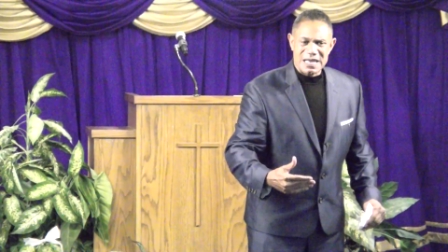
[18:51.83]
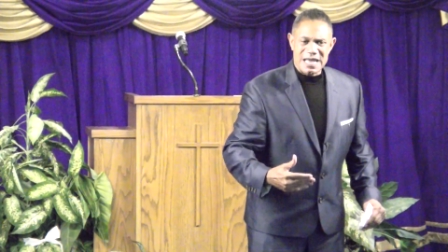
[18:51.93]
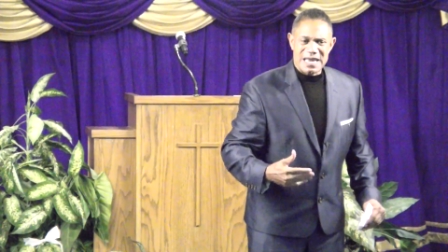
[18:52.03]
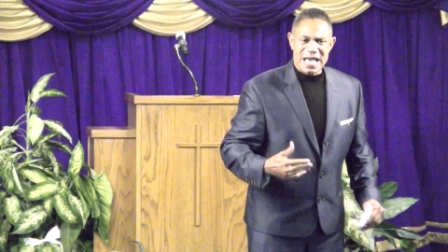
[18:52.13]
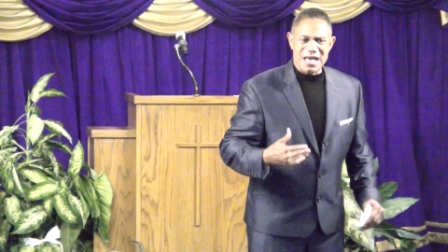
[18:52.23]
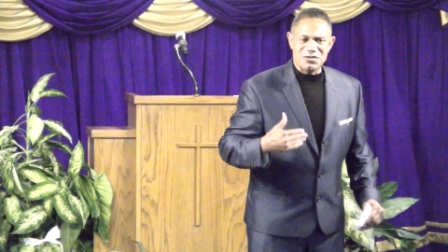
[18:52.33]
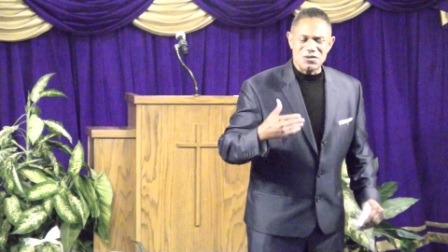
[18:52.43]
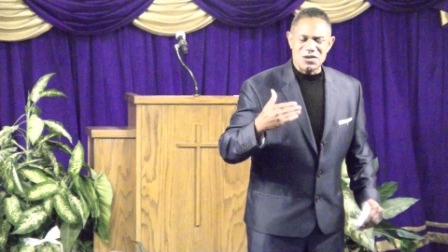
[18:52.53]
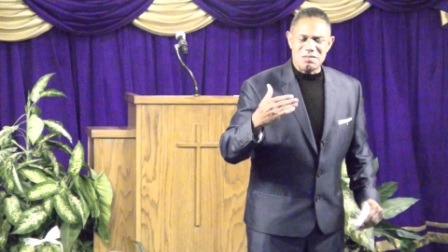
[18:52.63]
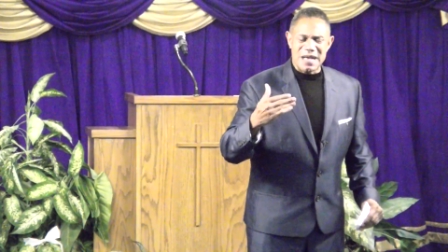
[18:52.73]
And I don't
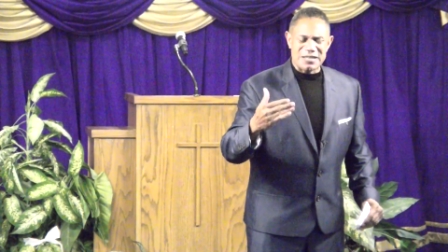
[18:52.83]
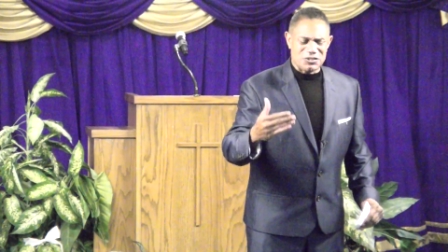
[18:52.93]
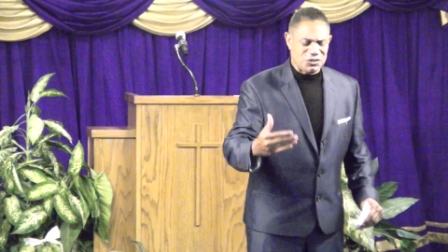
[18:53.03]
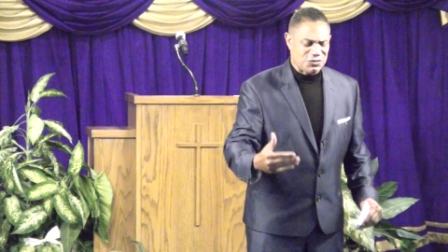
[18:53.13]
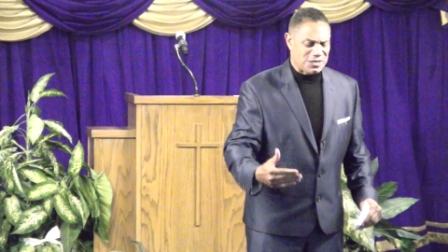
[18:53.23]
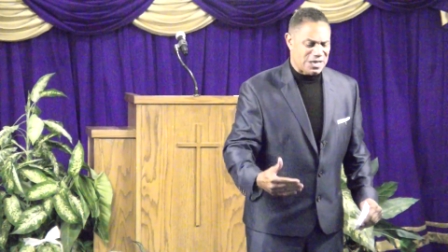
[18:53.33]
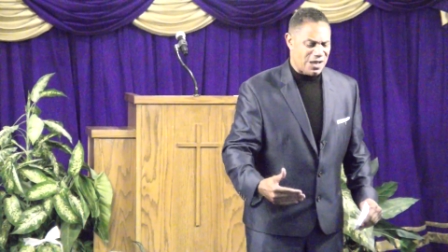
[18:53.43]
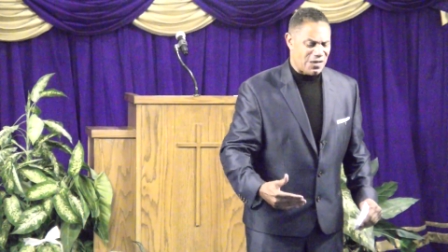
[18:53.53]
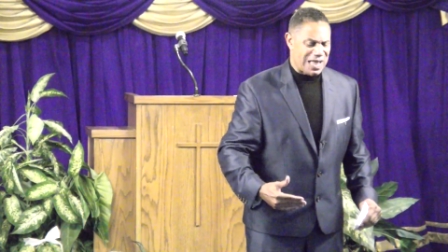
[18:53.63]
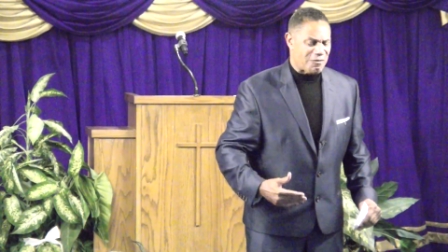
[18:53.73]
know about you,
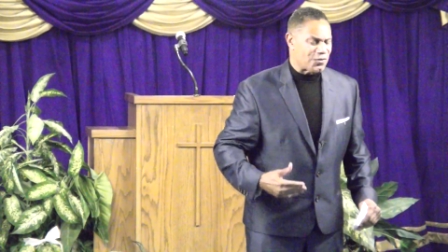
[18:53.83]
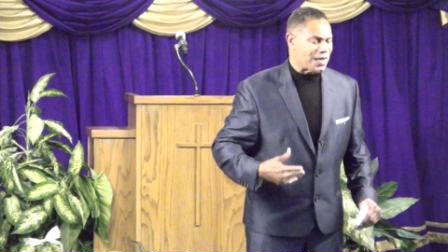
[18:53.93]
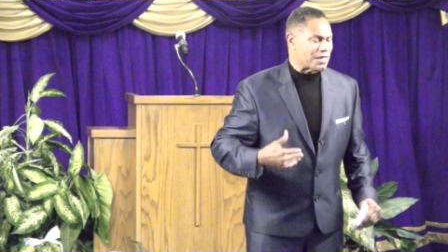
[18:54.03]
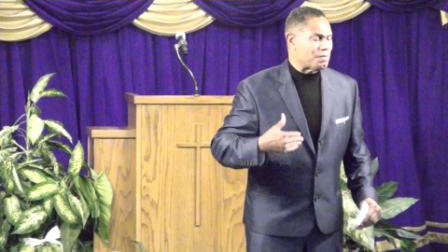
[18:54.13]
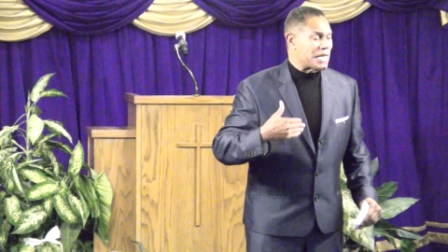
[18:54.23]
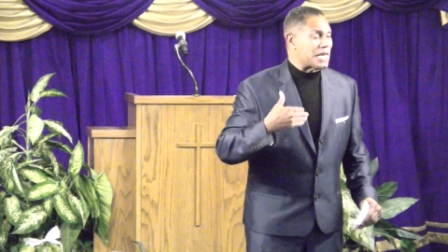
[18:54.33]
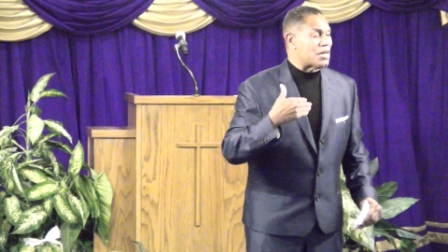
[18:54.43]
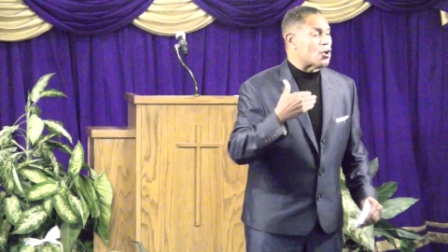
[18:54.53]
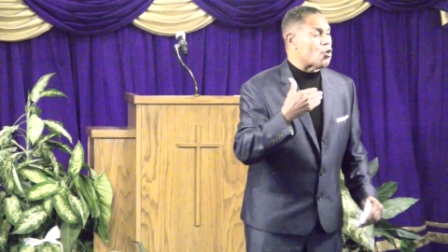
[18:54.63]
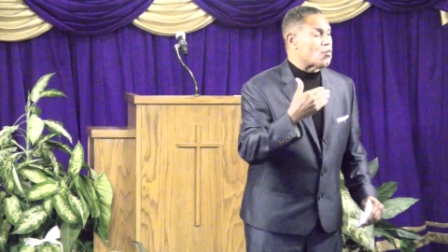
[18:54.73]
y'all. I would rather be in
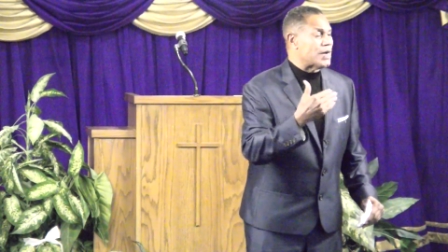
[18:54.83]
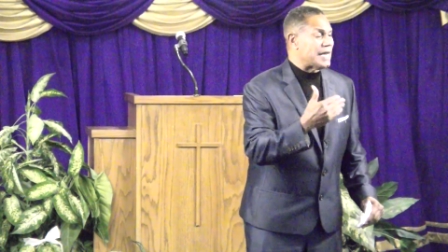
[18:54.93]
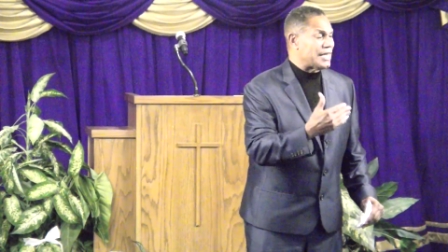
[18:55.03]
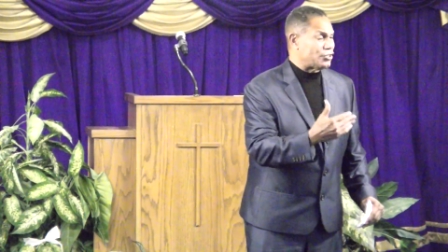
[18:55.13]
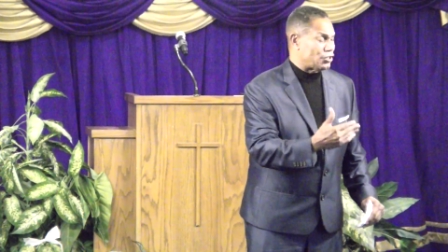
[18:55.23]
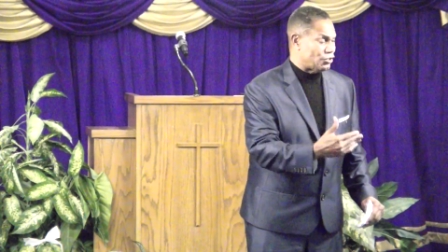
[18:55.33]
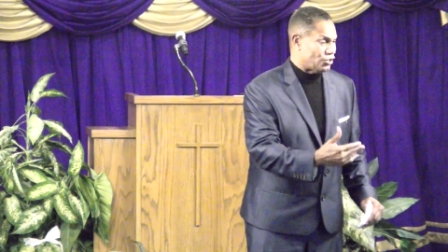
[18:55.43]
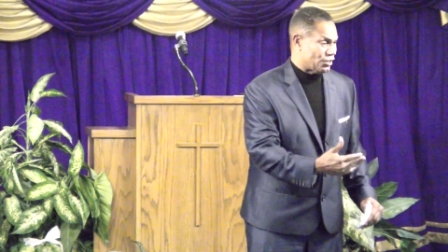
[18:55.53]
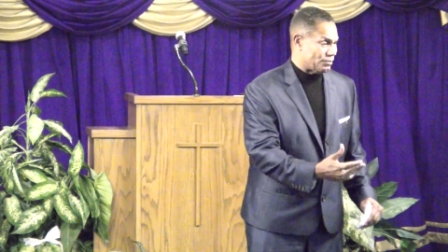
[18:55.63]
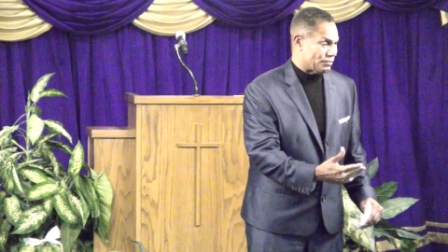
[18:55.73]
no
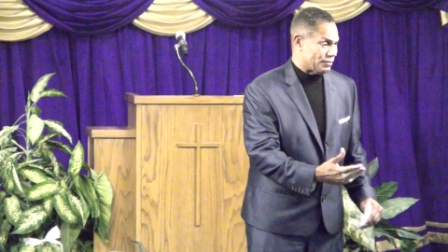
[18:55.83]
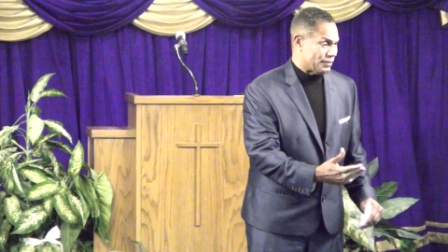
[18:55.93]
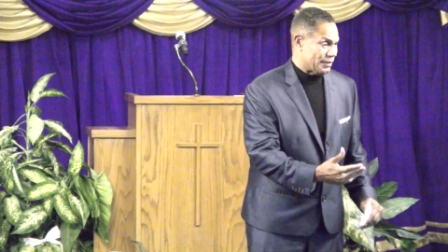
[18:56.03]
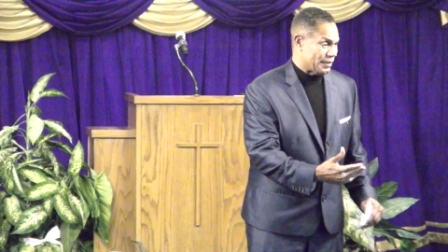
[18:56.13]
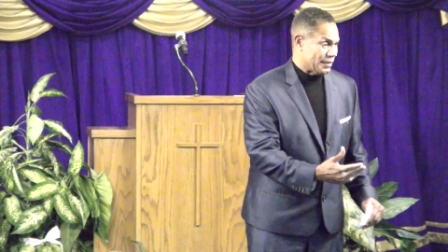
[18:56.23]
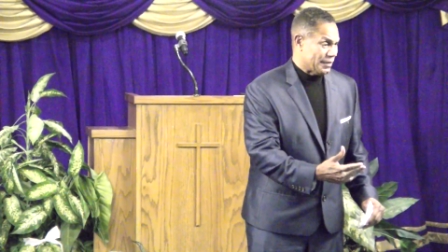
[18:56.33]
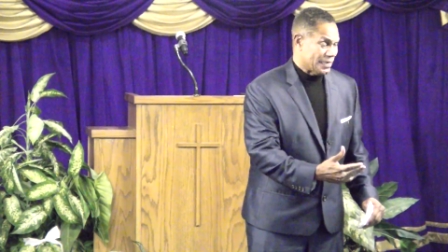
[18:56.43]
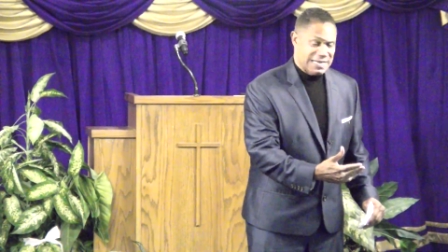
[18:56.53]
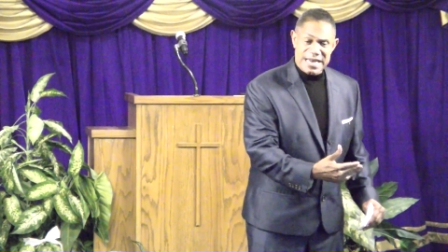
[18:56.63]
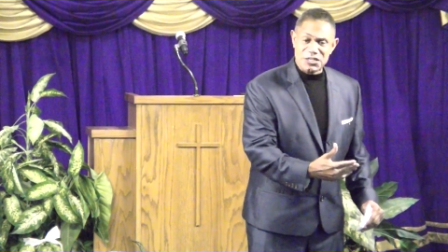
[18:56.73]
relationship
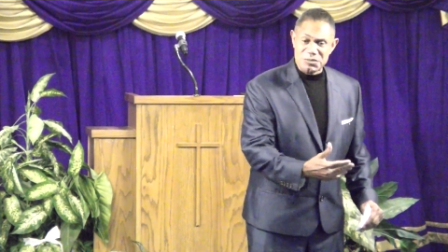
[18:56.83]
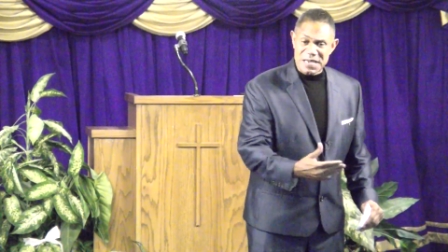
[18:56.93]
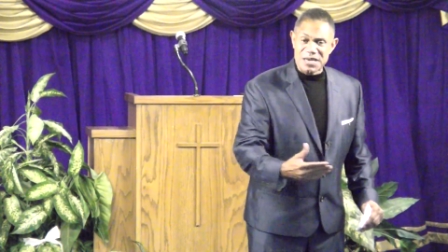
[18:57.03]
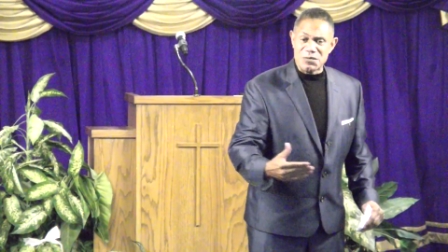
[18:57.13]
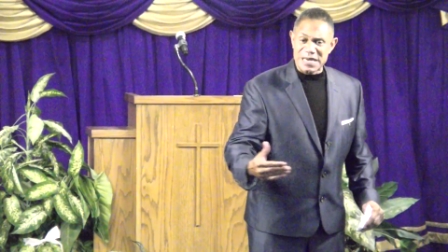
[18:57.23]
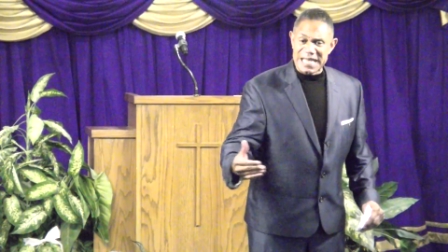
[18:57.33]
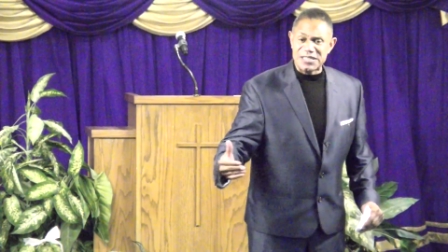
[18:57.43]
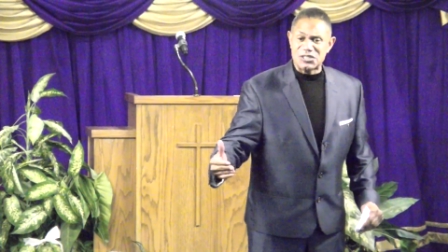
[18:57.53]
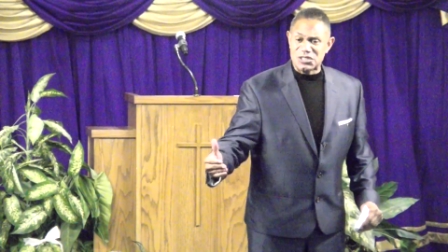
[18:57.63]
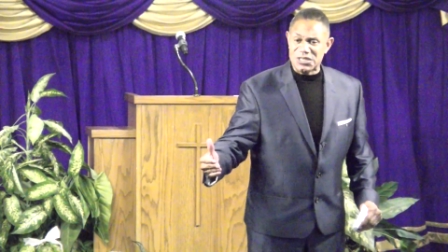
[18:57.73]
than to be in a
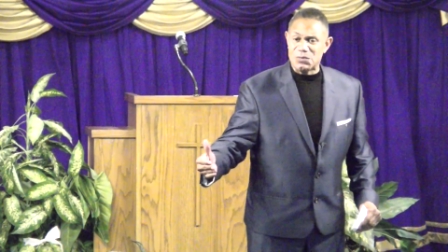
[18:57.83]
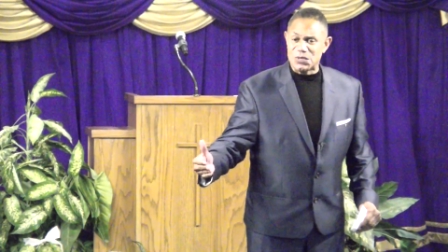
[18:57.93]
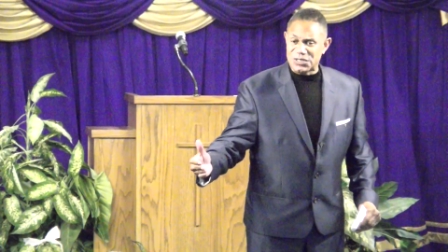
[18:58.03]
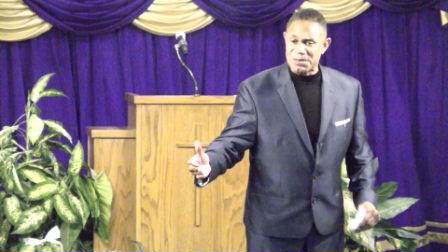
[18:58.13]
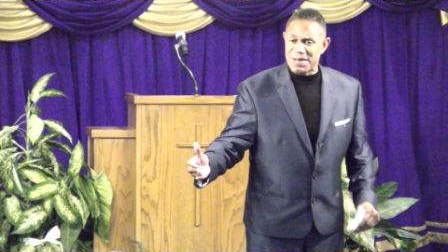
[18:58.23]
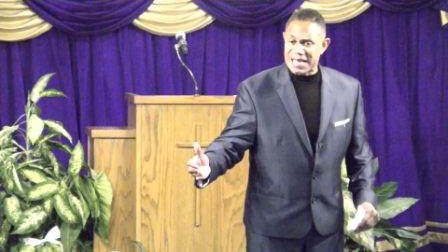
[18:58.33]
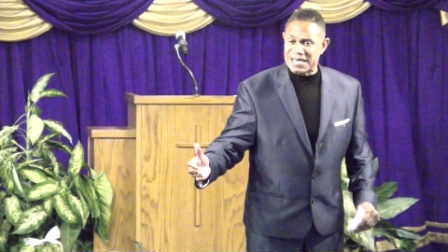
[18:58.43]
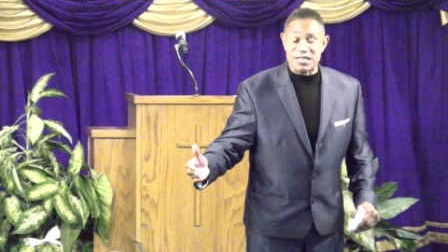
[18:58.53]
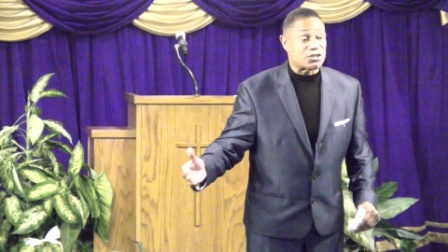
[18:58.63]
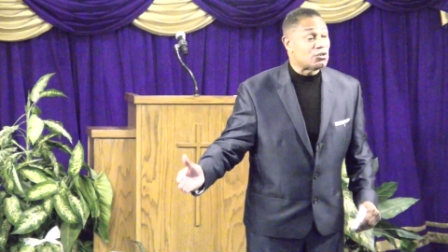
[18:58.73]
relationship with somebody
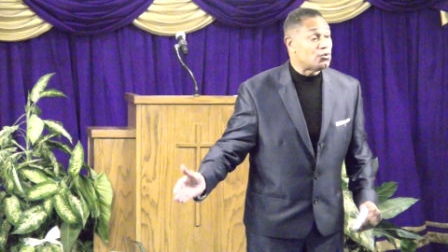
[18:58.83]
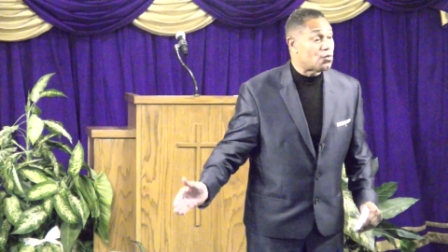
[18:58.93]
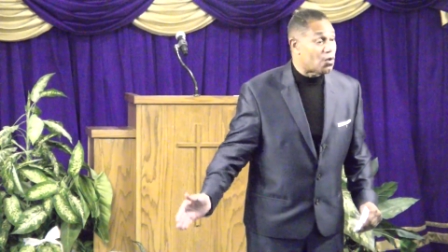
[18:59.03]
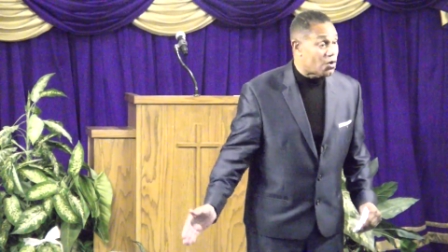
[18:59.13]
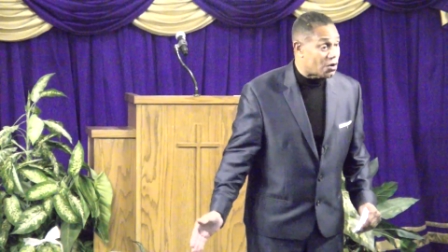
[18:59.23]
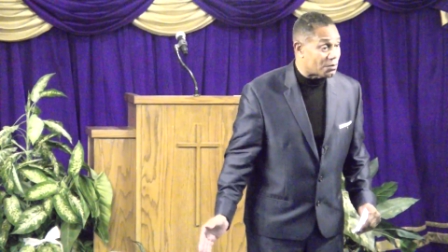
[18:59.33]
that's lukewarm.